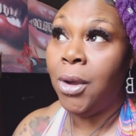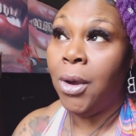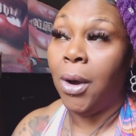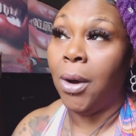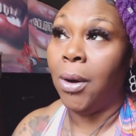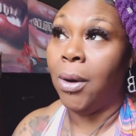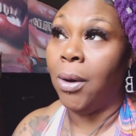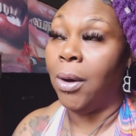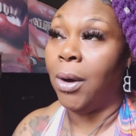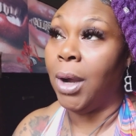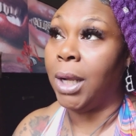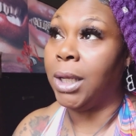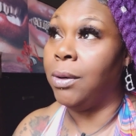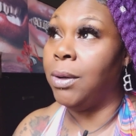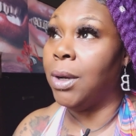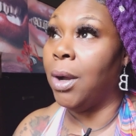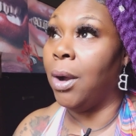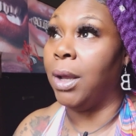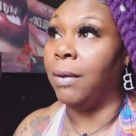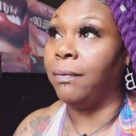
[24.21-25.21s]
or you
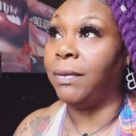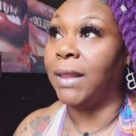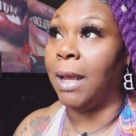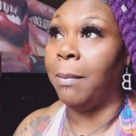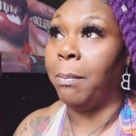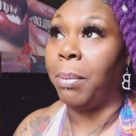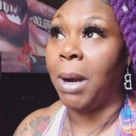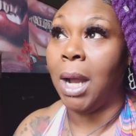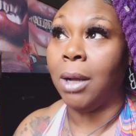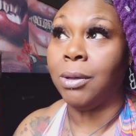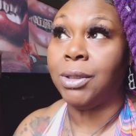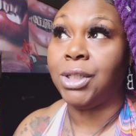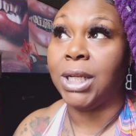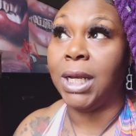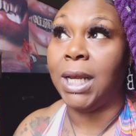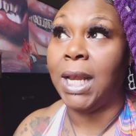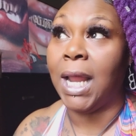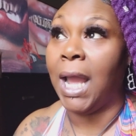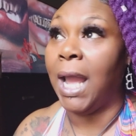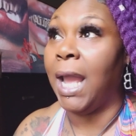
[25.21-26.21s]
know if they brought
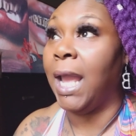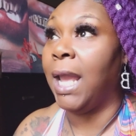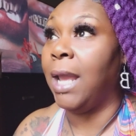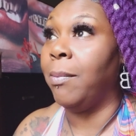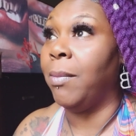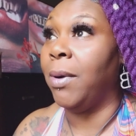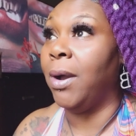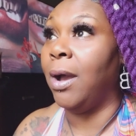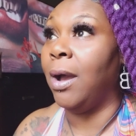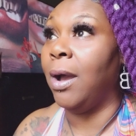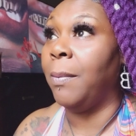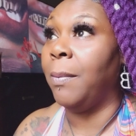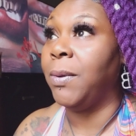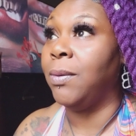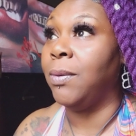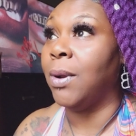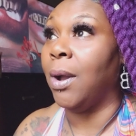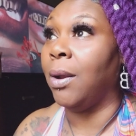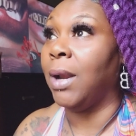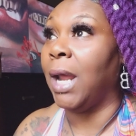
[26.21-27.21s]
your name up
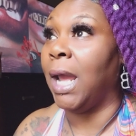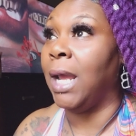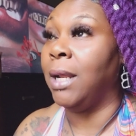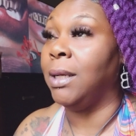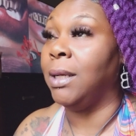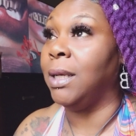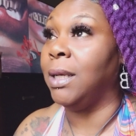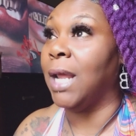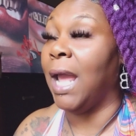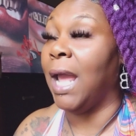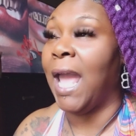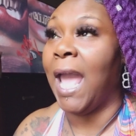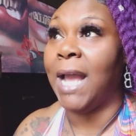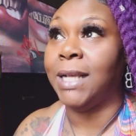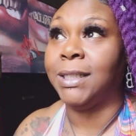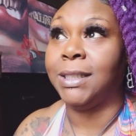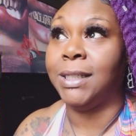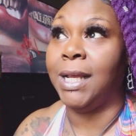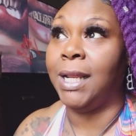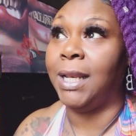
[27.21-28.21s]
you know they
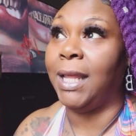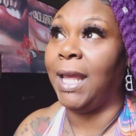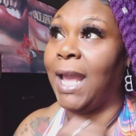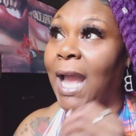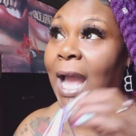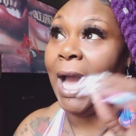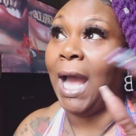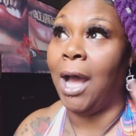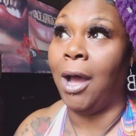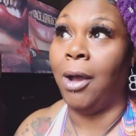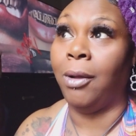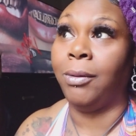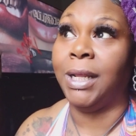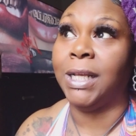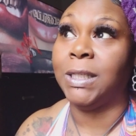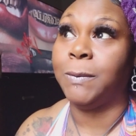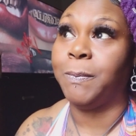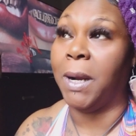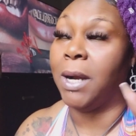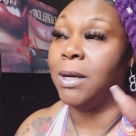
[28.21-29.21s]
accidentally called
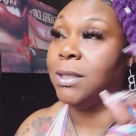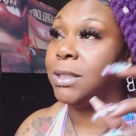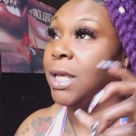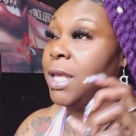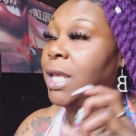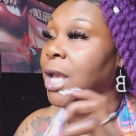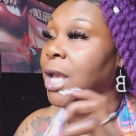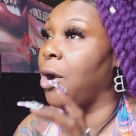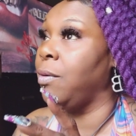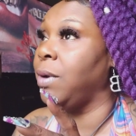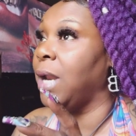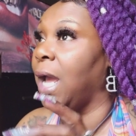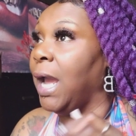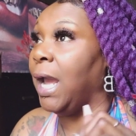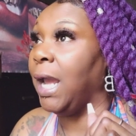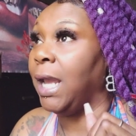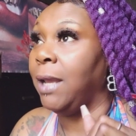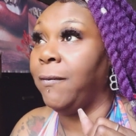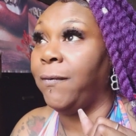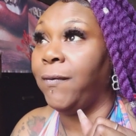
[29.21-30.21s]
this person your
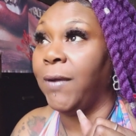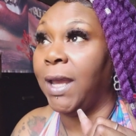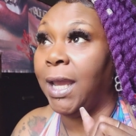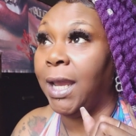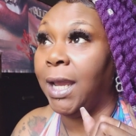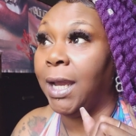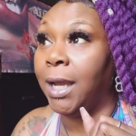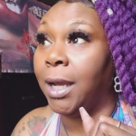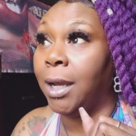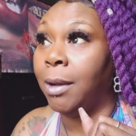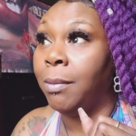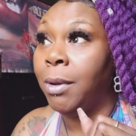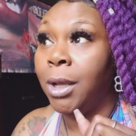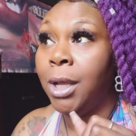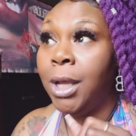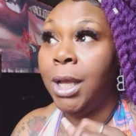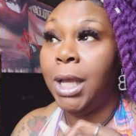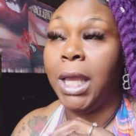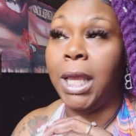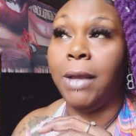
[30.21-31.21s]
name fam
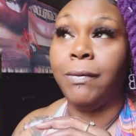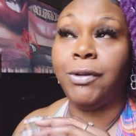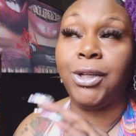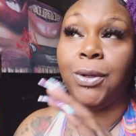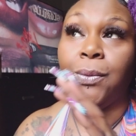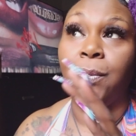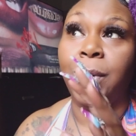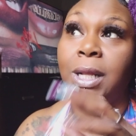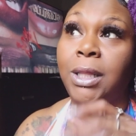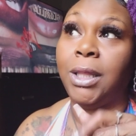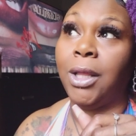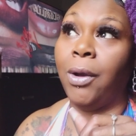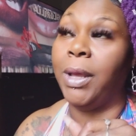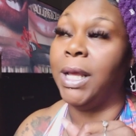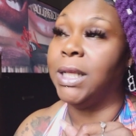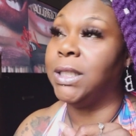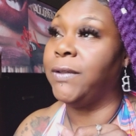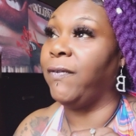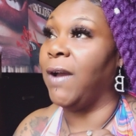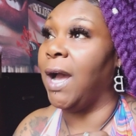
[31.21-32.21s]
if she went through
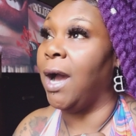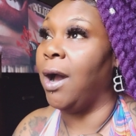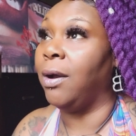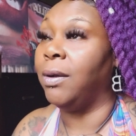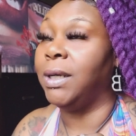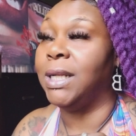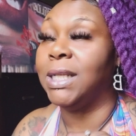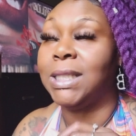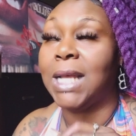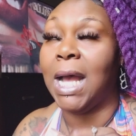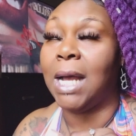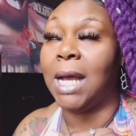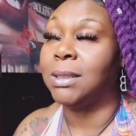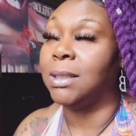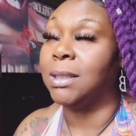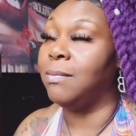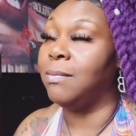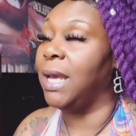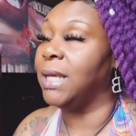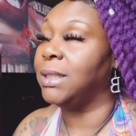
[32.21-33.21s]
his phone and saw
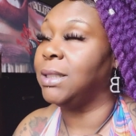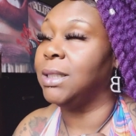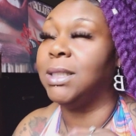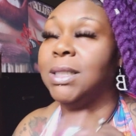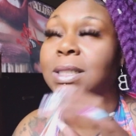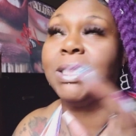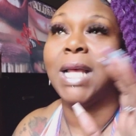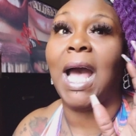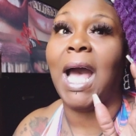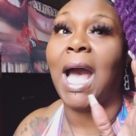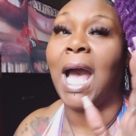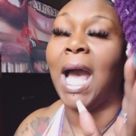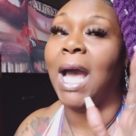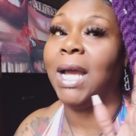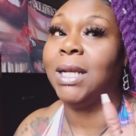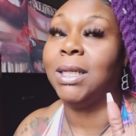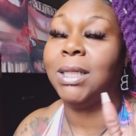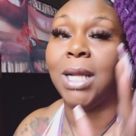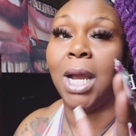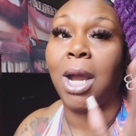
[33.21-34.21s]
some messages
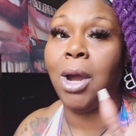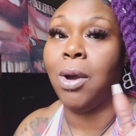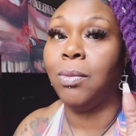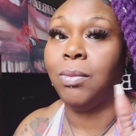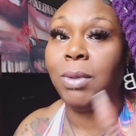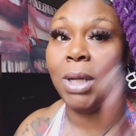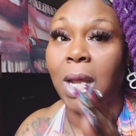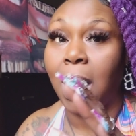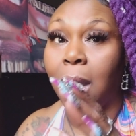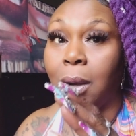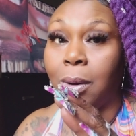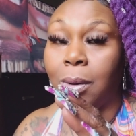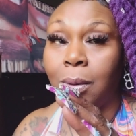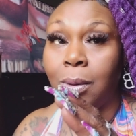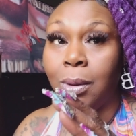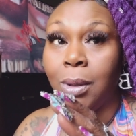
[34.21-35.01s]
i don't know